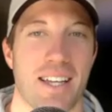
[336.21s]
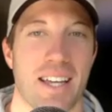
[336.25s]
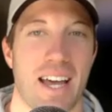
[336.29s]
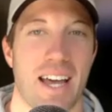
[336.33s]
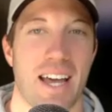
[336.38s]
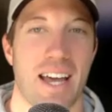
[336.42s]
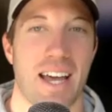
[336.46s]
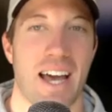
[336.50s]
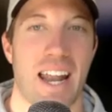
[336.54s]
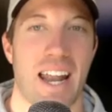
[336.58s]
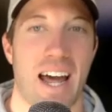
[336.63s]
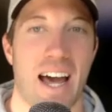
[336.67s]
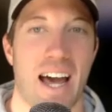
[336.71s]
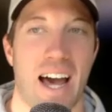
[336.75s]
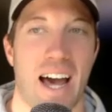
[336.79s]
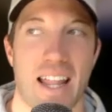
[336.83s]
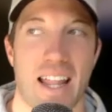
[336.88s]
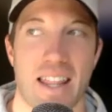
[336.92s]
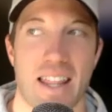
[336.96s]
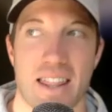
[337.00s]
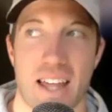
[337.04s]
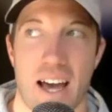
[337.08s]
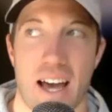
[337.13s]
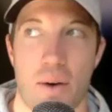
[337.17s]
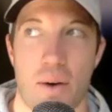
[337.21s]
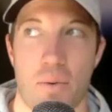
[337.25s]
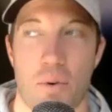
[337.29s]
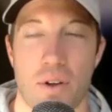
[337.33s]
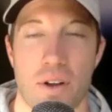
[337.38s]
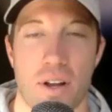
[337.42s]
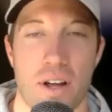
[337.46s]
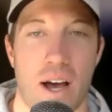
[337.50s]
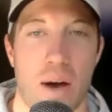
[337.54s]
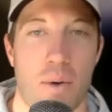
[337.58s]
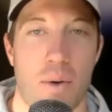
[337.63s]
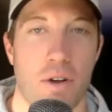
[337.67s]
Yeah, and I
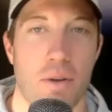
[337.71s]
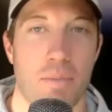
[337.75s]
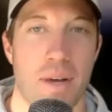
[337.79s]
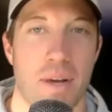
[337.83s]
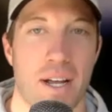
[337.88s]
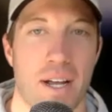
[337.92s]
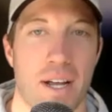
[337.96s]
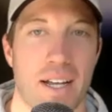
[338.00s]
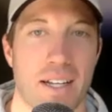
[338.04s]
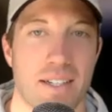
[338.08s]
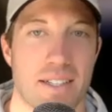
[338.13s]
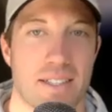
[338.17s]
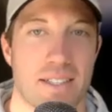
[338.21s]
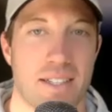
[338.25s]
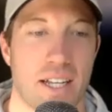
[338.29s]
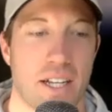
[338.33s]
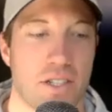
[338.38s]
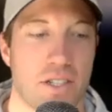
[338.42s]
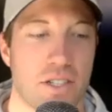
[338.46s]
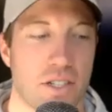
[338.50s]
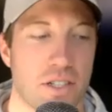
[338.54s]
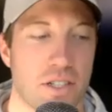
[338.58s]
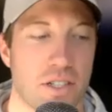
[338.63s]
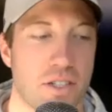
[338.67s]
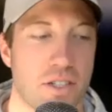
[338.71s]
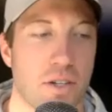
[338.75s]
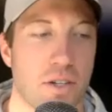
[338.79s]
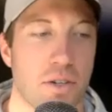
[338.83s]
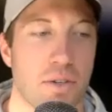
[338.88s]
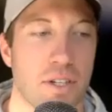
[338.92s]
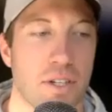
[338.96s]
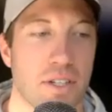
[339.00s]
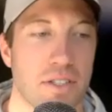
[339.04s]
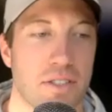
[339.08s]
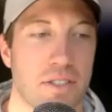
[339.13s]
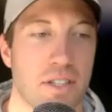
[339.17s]
want to make a distinction too,
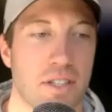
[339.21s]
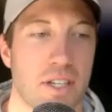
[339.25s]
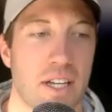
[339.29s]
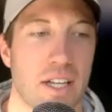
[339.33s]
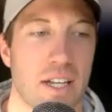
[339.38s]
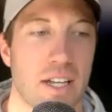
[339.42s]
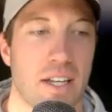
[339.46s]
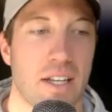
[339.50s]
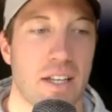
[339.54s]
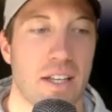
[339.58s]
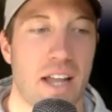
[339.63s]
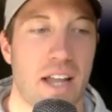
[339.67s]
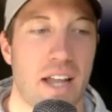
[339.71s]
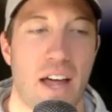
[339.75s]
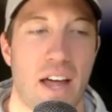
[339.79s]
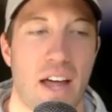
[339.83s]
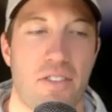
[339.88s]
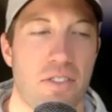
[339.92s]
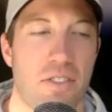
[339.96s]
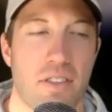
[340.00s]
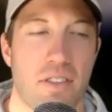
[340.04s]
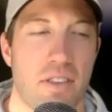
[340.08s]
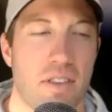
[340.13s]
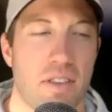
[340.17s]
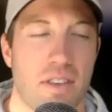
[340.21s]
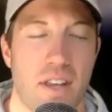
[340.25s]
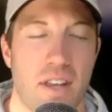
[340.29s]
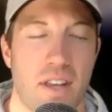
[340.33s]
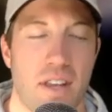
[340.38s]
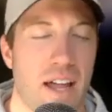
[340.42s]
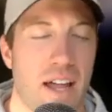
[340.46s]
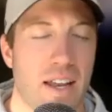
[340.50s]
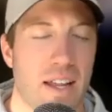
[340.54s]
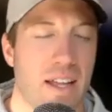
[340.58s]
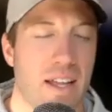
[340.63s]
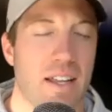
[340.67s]
is and not
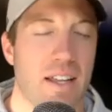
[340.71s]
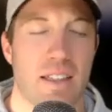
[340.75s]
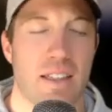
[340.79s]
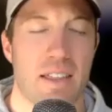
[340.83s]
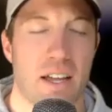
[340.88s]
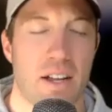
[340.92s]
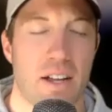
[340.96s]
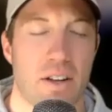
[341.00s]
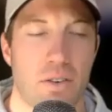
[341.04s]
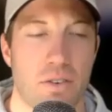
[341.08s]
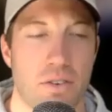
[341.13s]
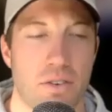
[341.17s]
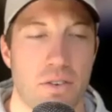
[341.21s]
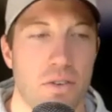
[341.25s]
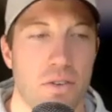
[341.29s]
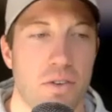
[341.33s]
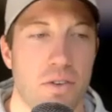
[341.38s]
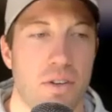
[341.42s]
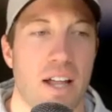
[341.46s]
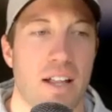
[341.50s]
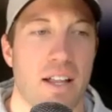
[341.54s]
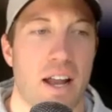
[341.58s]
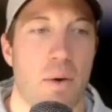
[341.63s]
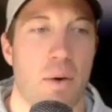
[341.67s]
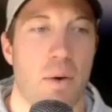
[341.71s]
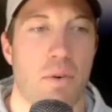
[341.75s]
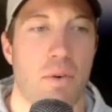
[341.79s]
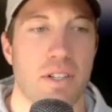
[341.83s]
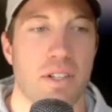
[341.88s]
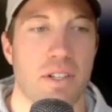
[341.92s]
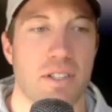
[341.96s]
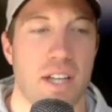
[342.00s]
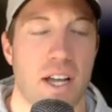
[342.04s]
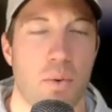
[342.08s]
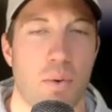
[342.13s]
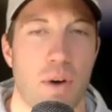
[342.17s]
anything on you, Caitlin. I want
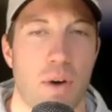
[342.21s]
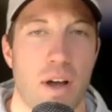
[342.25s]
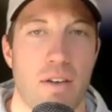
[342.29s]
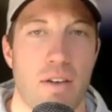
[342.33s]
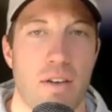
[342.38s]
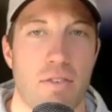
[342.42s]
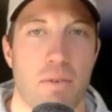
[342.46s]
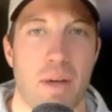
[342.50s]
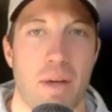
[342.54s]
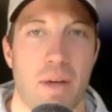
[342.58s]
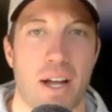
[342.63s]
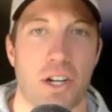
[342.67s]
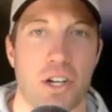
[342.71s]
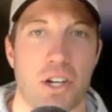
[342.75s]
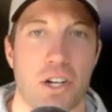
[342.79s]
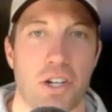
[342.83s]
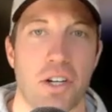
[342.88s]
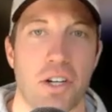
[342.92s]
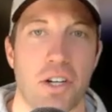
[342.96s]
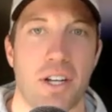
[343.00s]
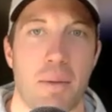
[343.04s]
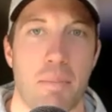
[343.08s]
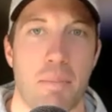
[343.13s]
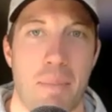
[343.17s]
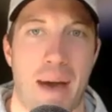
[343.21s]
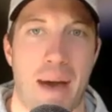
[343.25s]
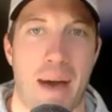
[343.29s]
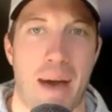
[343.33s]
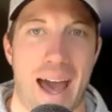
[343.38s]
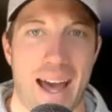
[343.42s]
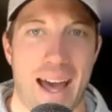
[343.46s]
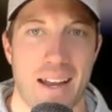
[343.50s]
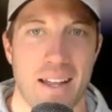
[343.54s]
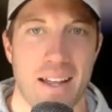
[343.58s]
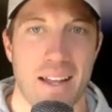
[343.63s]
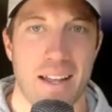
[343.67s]
to stay away from like good and
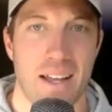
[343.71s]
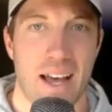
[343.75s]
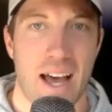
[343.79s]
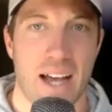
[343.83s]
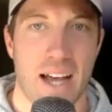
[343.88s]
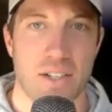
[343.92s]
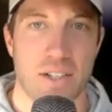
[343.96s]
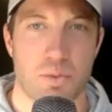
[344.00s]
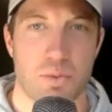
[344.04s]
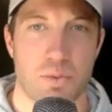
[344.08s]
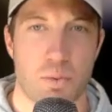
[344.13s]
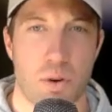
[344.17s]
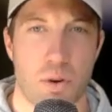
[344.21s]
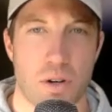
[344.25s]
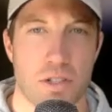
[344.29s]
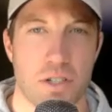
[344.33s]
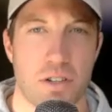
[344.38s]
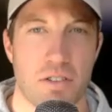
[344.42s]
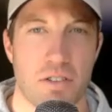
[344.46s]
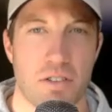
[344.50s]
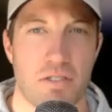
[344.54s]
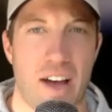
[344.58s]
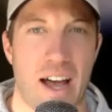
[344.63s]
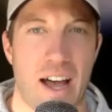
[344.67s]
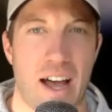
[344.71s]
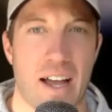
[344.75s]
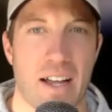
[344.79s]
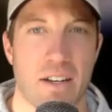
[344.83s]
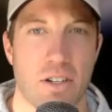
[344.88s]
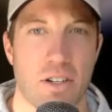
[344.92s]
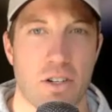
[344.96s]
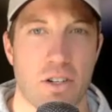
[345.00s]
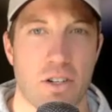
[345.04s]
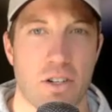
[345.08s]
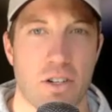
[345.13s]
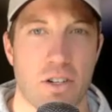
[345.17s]
bad as words to
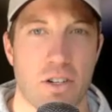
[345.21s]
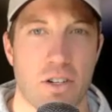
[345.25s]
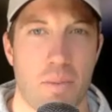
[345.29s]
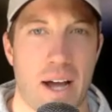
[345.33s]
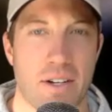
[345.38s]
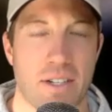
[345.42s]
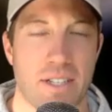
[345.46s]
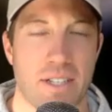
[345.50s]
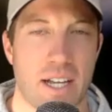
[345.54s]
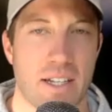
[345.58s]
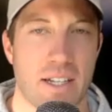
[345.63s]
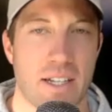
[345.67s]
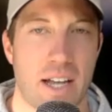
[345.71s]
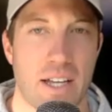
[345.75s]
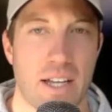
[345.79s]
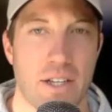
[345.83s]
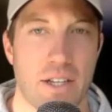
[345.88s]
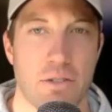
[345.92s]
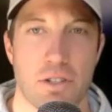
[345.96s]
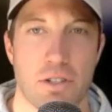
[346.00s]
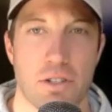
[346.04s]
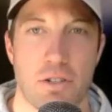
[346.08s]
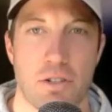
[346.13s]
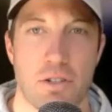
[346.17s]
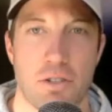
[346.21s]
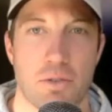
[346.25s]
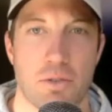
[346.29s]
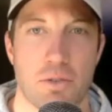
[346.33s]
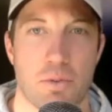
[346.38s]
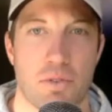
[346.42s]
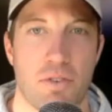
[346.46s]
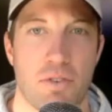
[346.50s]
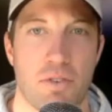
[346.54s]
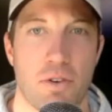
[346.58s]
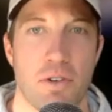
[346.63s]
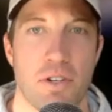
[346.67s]
define carbohydrates. I usually do this
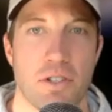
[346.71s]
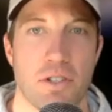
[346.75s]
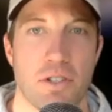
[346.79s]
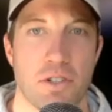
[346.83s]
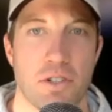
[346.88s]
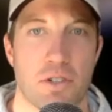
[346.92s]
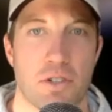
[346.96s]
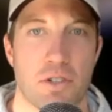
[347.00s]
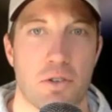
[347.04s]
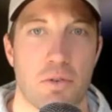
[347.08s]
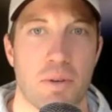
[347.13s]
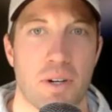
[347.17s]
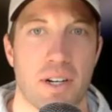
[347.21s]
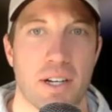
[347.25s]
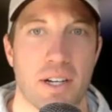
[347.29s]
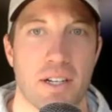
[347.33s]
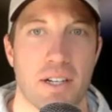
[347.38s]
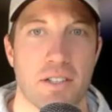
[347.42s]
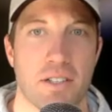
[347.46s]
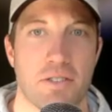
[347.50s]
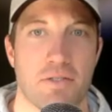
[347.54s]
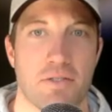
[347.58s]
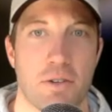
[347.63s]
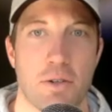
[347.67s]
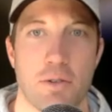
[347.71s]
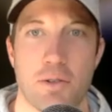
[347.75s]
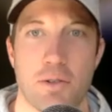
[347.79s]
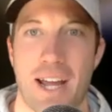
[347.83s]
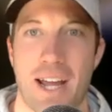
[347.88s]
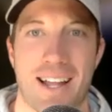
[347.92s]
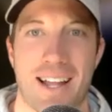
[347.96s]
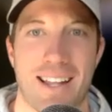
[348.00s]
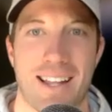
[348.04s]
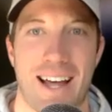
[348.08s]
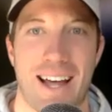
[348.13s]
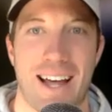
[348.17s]
with food in general because food
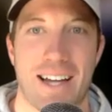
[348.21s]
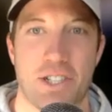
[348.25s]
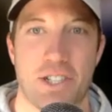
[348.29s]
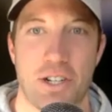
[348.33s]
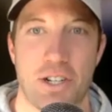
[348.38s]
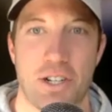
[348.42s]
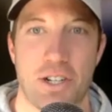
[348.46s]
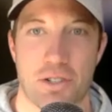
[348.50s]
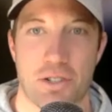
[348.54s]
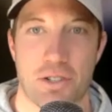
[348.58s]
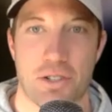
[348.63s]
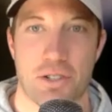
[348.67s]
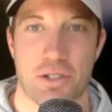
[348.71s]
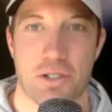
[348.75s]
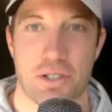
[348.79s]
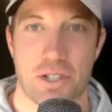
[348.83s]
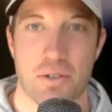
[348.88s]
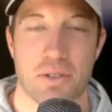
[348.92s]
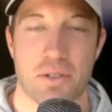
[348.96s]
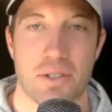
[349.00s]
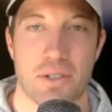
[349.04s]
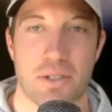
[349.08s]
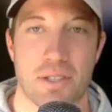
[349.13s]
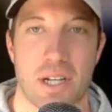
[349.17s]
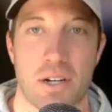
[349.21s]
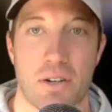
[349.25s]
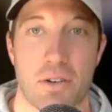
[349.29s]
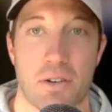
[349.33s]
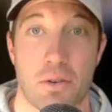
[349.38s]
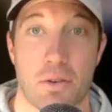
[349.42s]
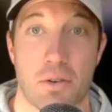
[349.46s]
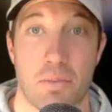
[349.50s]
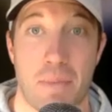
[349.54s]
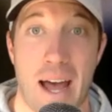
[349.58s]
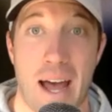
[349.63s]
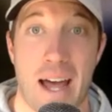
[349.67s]
can't lie, cheat, or steal. So it's not
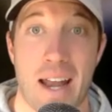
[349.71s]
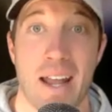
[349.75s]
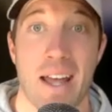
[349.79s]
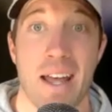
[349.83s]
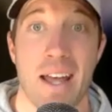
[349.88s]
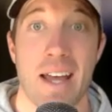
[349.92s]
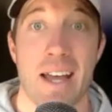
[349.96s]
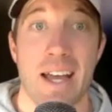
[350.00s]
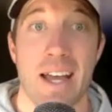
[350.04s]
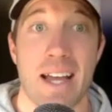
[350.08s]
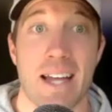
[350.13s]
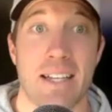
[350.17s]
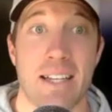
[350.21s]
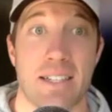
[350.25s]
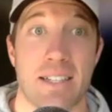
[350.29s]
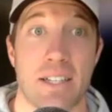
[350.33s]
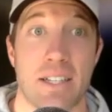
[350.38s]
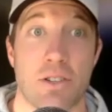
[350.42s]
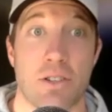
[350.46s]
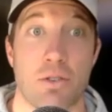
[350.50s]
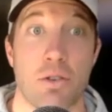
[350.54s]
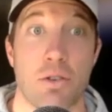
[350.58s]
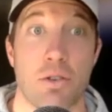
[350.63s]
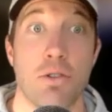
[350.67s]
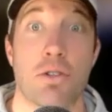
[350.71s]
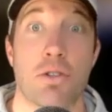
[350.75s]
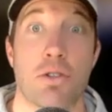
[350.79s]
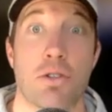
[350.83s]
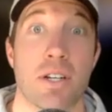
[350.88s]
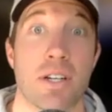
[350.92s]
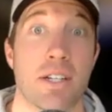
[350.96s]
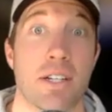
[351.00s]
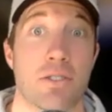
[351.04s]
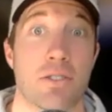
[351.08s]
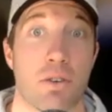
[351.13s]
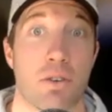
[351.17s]
good or bad. It is either
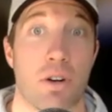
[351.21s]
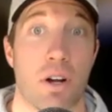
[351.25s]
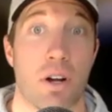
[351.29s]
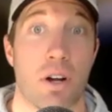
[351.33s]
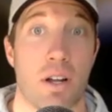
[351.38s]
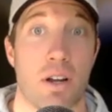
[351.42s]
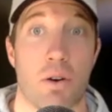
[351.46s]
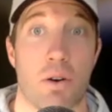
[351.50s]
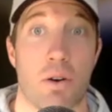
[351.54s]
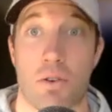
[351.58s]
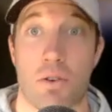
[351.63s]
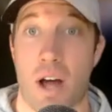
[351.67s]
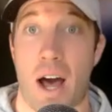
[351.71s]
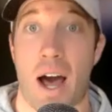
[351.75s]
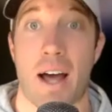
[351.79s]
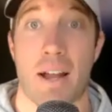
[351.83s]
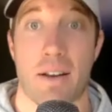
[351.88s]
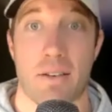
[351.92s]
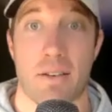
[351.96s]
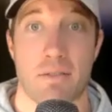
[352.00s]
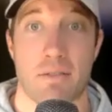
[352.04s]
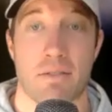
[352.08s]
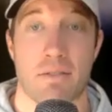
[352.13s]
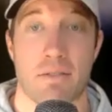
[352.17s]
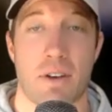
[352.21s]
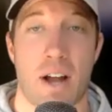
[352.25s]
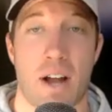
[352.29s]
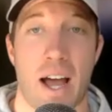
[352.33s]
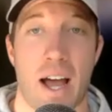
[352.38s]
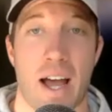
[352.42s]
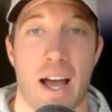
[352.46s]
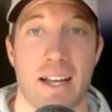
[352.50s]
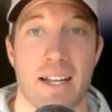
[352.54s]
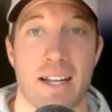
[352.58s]
nutrient dense or not. Right.